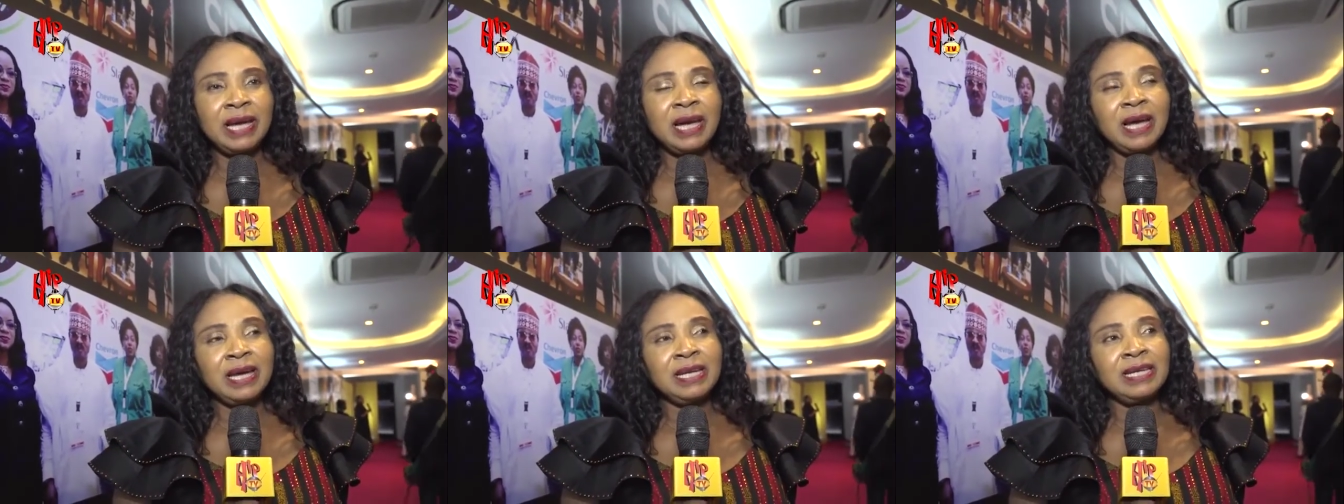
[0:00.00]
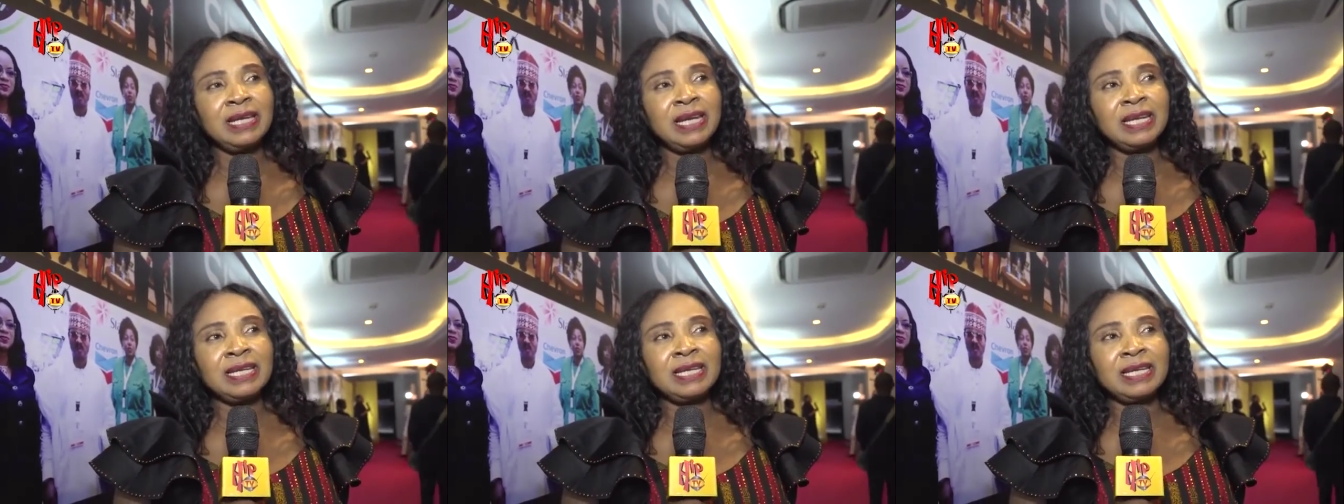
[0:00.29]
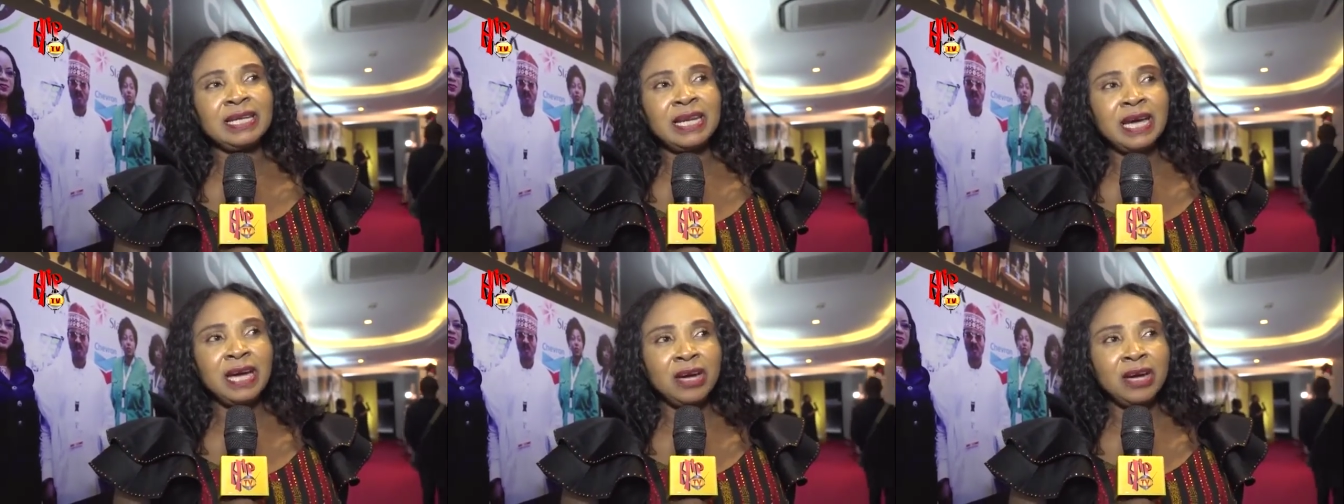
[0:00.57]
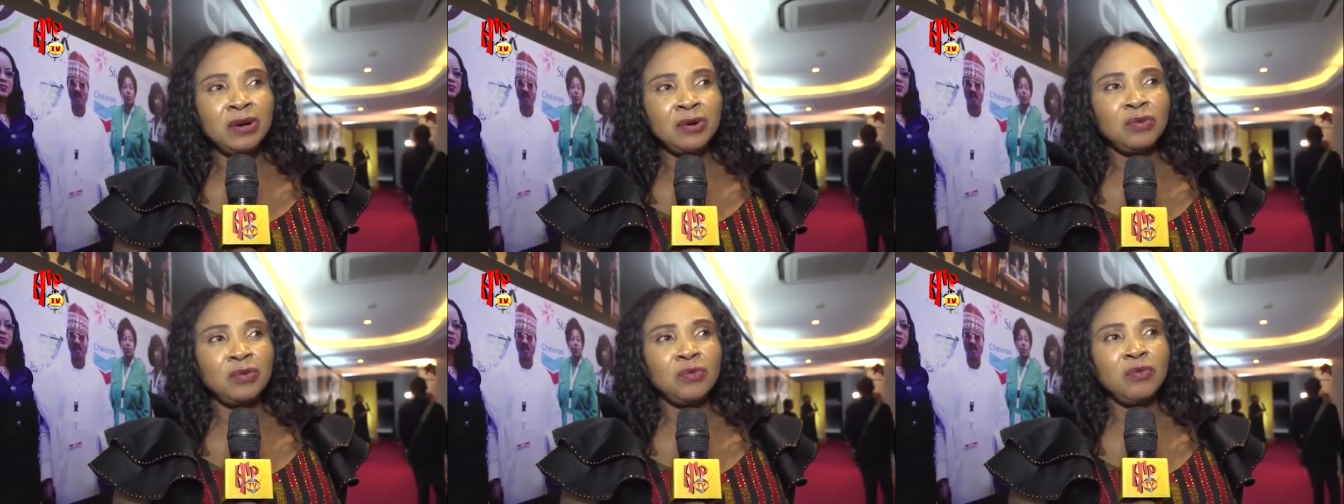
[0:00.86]
and that
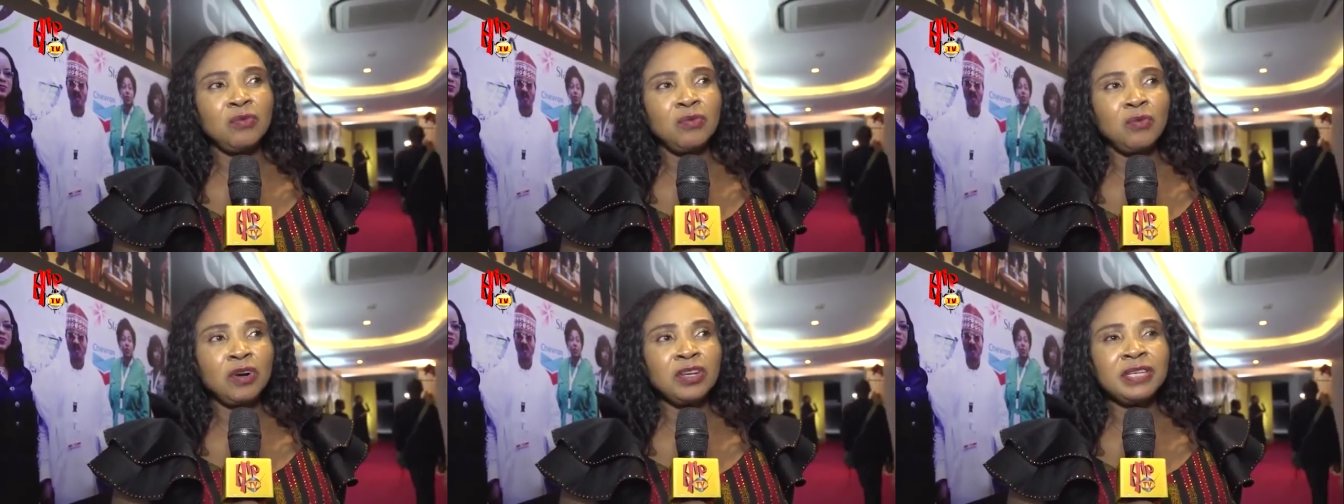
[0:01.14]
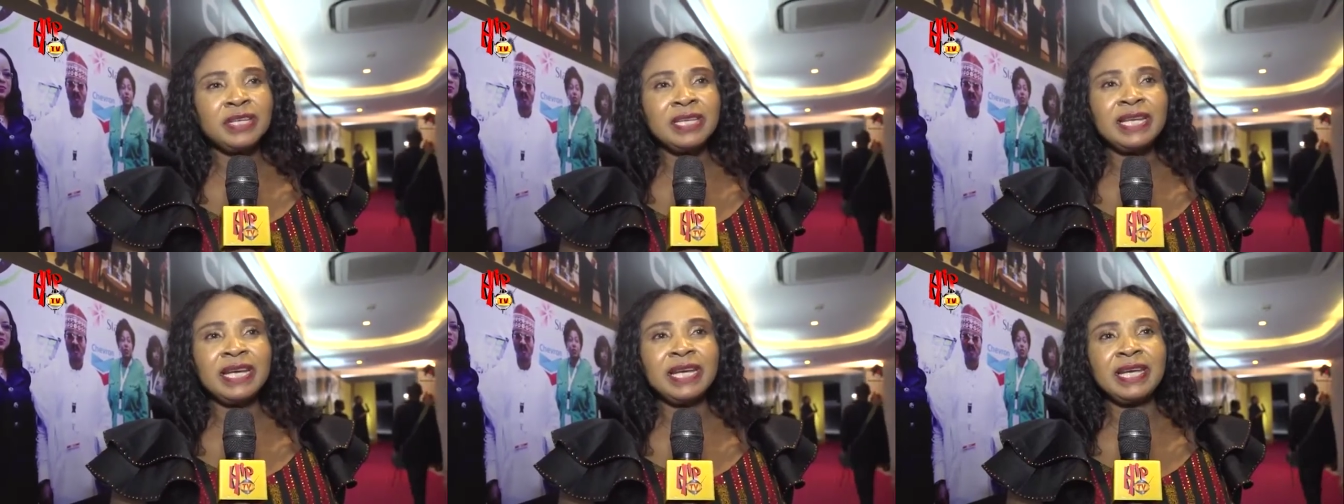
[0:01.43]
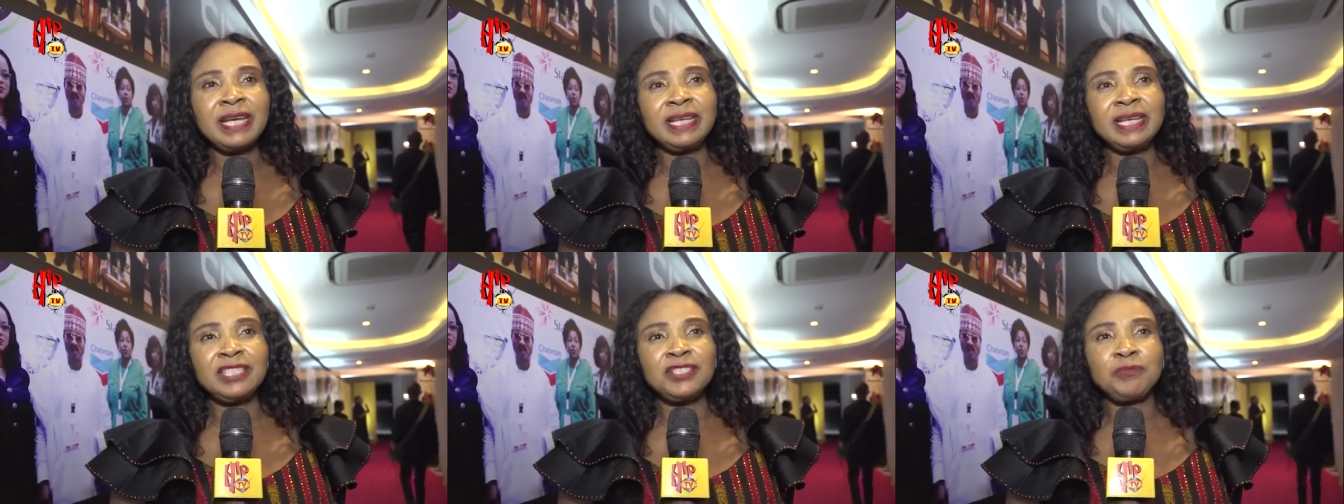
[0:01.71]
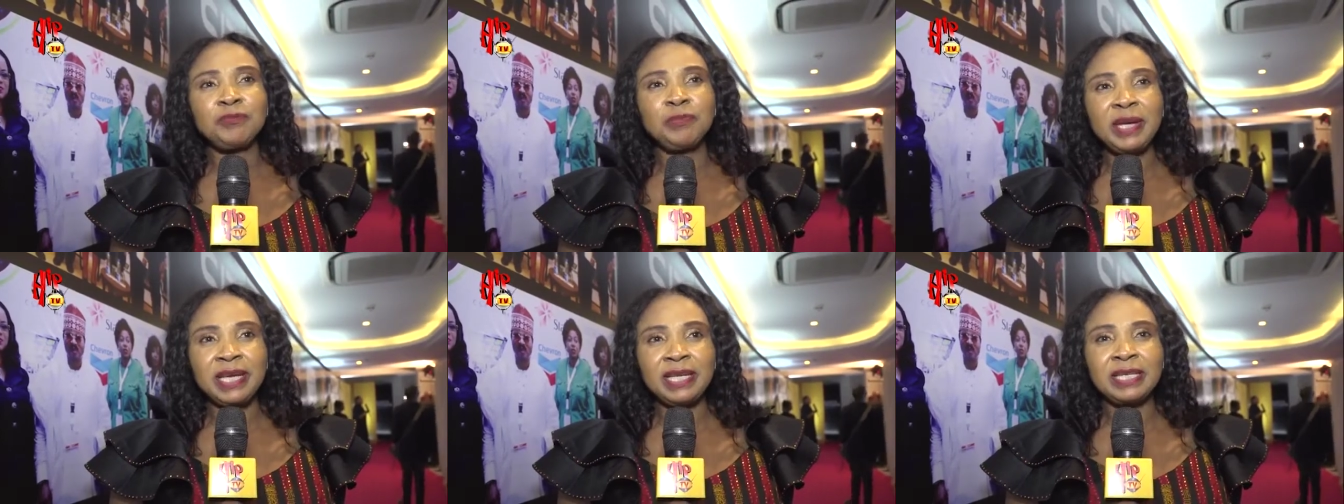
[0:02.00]
now what they
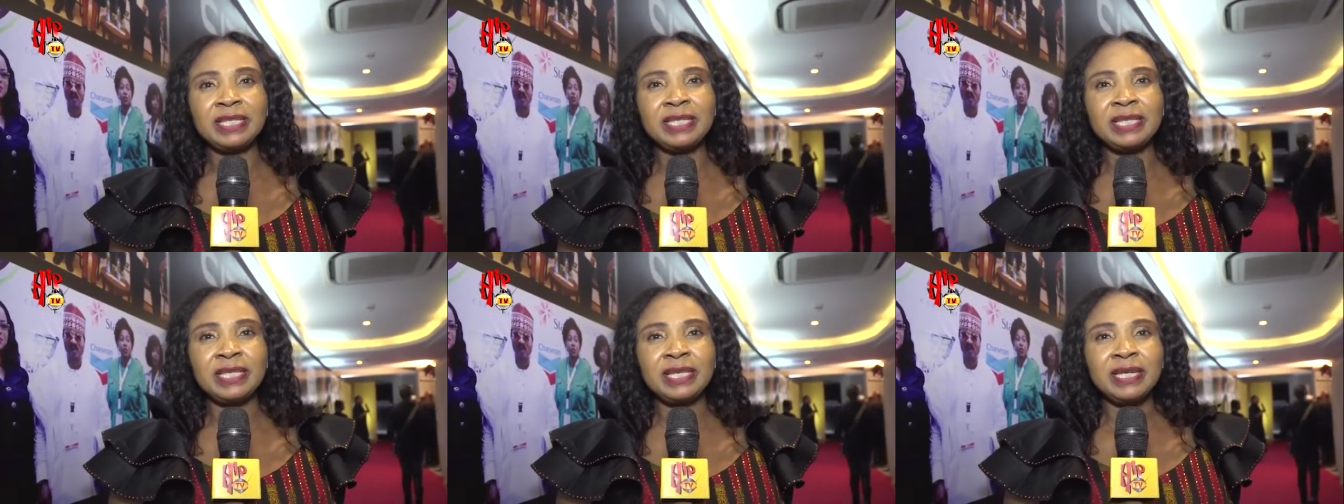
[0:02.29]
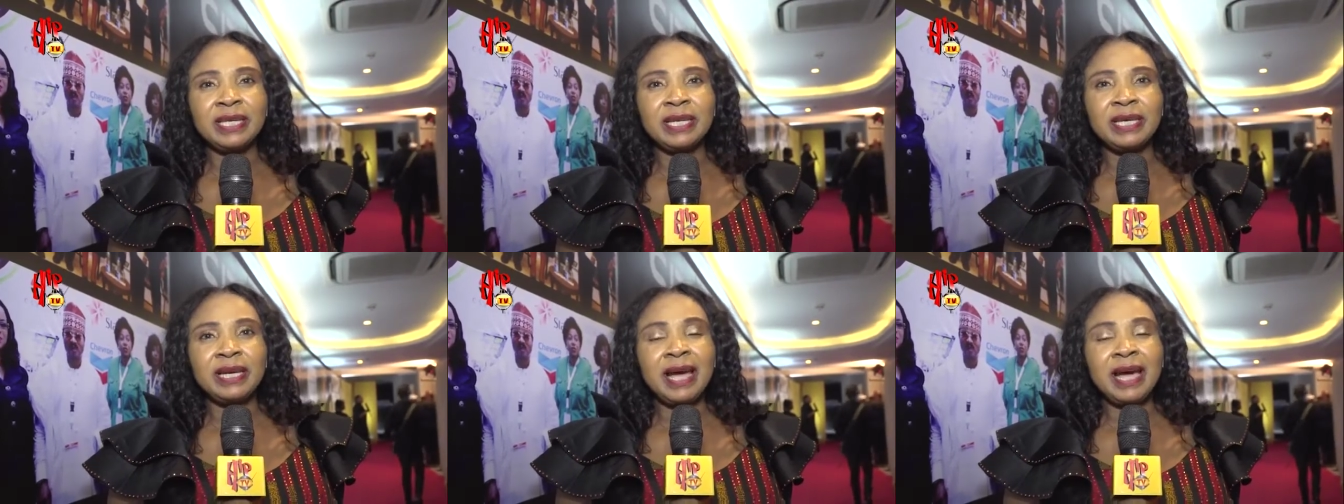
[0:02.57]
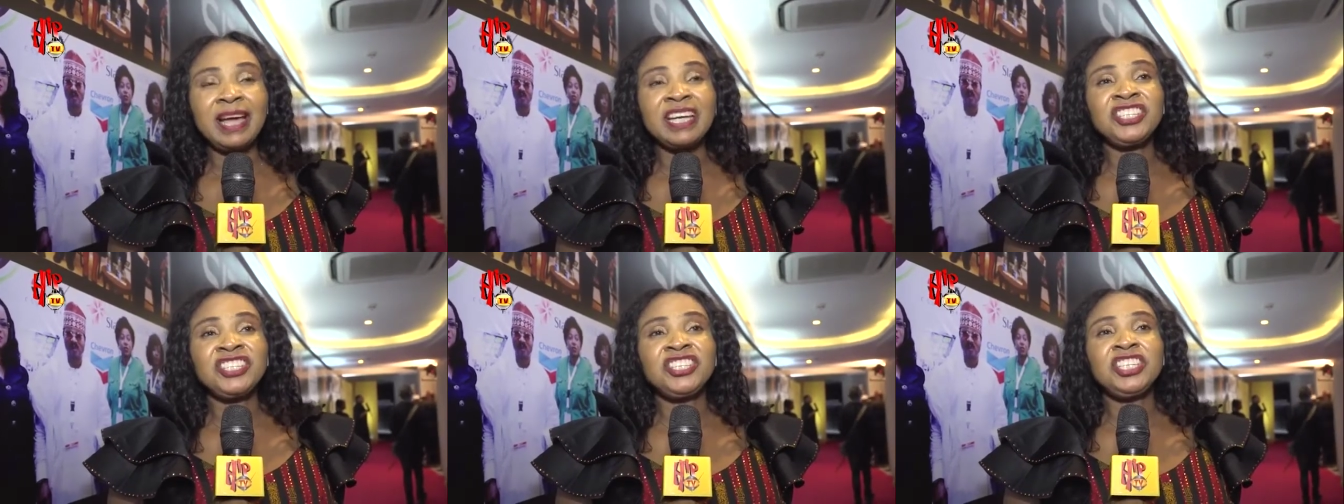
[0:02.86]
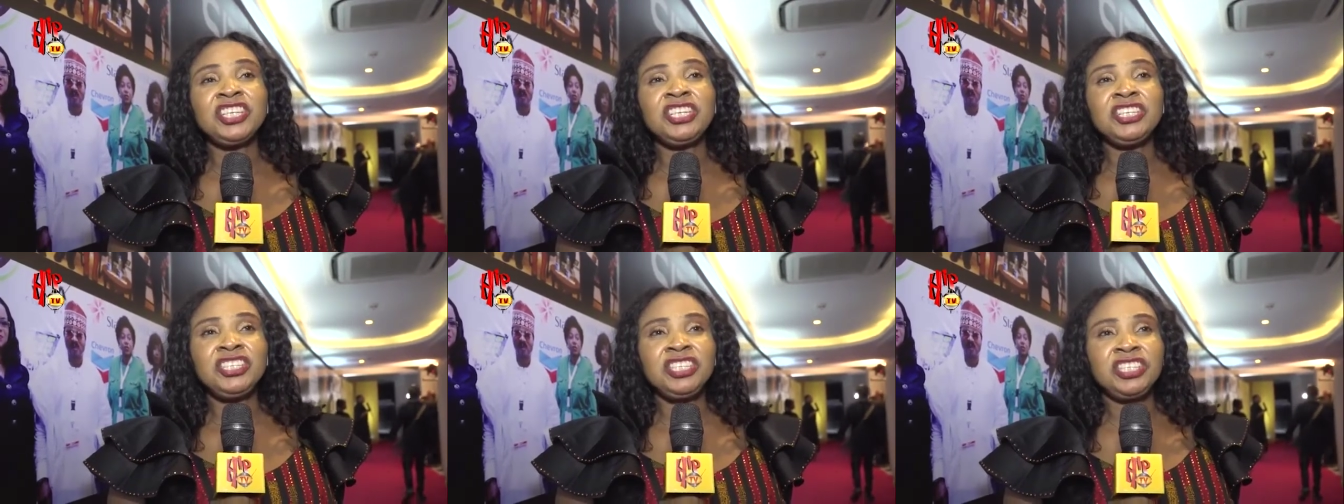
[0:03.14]
expect are
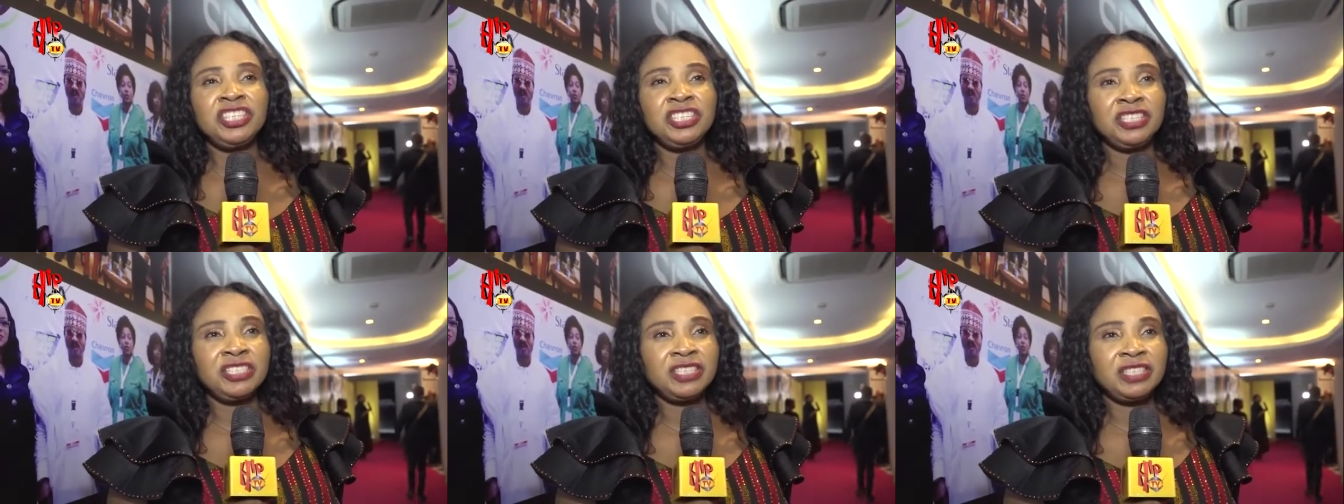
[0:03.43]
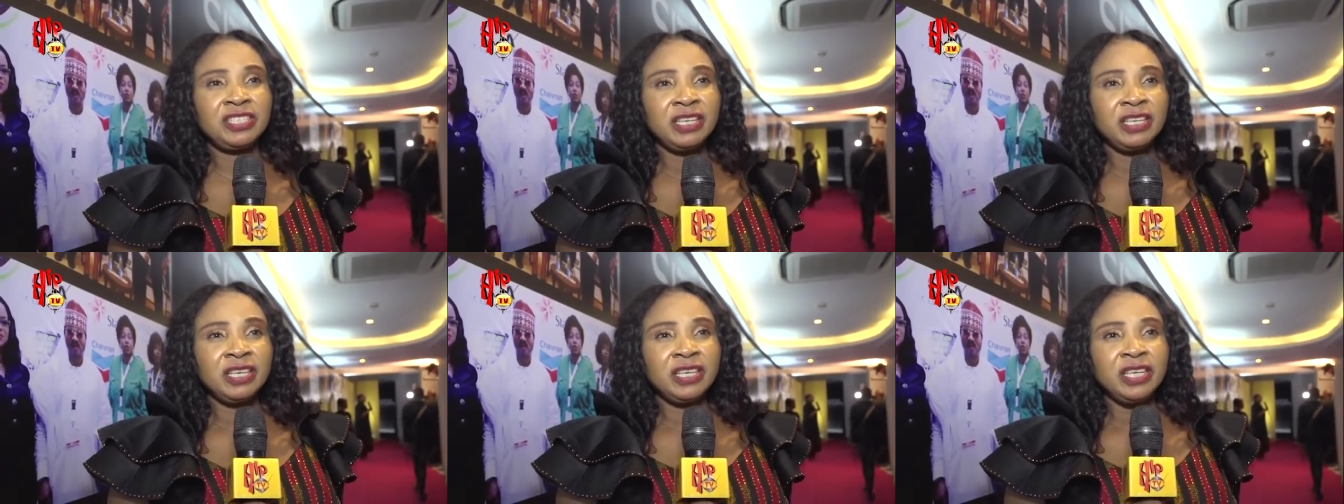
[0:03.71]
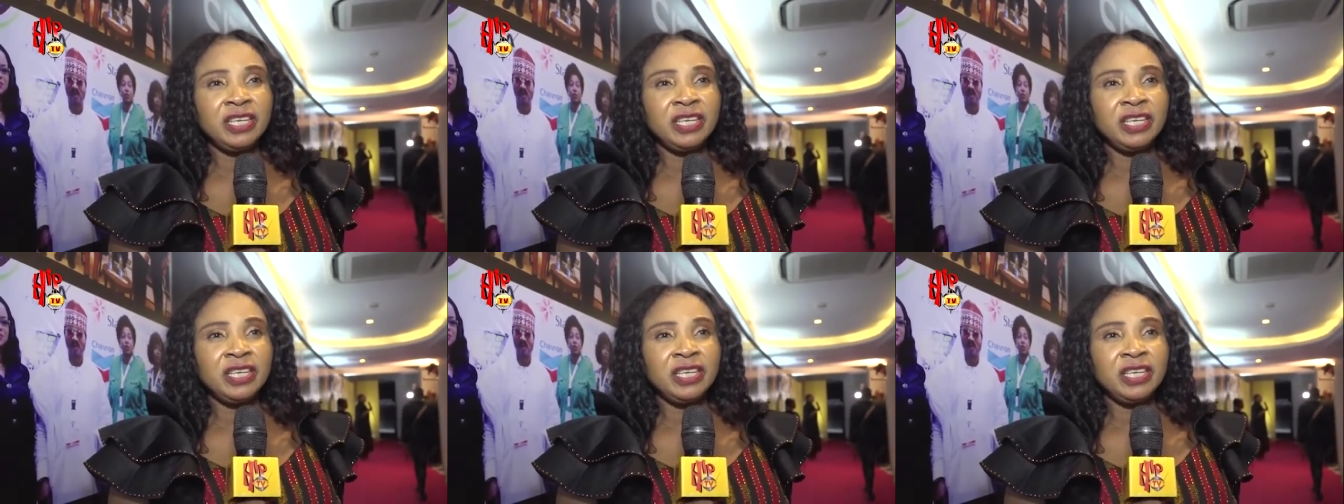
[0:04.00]
changes